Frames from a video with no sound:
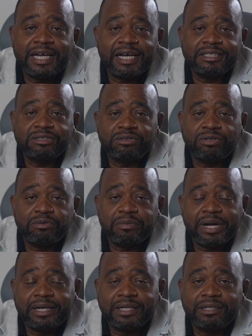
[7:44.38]
cancels,
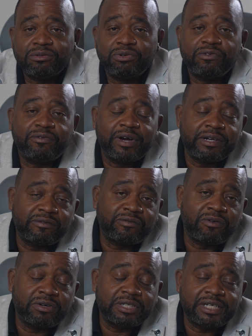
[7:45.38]
automatically notify the
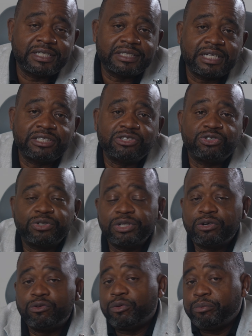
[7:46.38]
front desk and
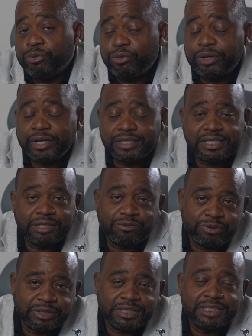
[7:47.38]
trigger rebooking
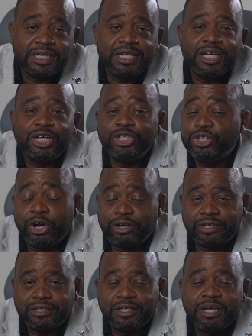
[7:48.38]
sequence.
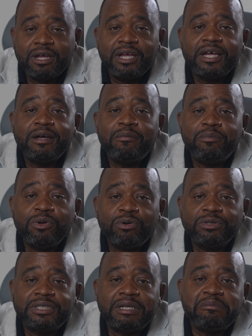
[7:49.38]
Done.
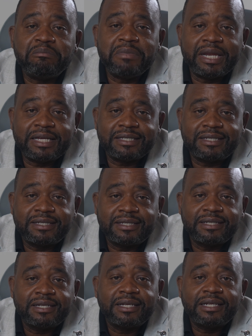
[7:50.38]
Built in
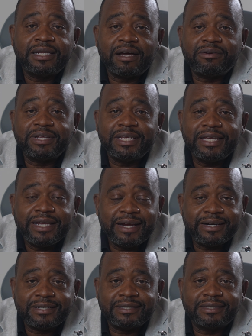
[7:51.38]
minutes. Now
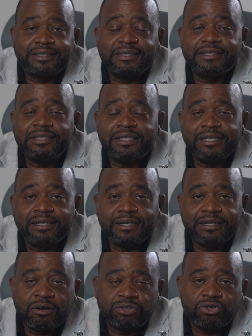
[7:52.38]
here's the
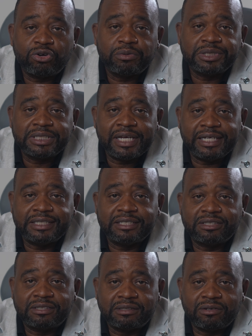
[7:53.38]
autonomous
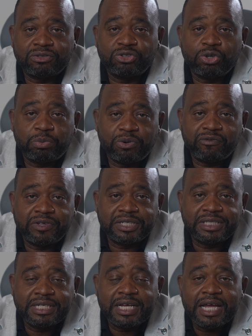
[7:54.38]
agents on top of
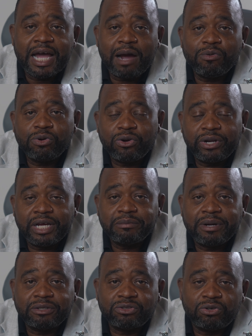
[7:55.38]
this. I will connect
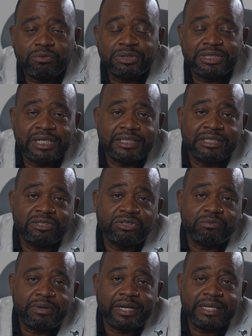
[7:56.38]
my autonomous agent
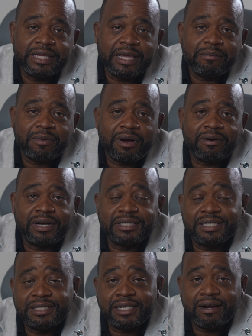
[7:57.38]
to my EMR and
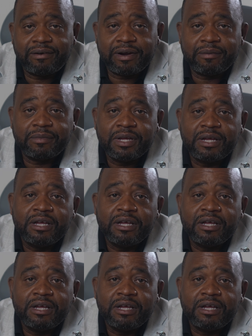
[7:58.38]
CRM.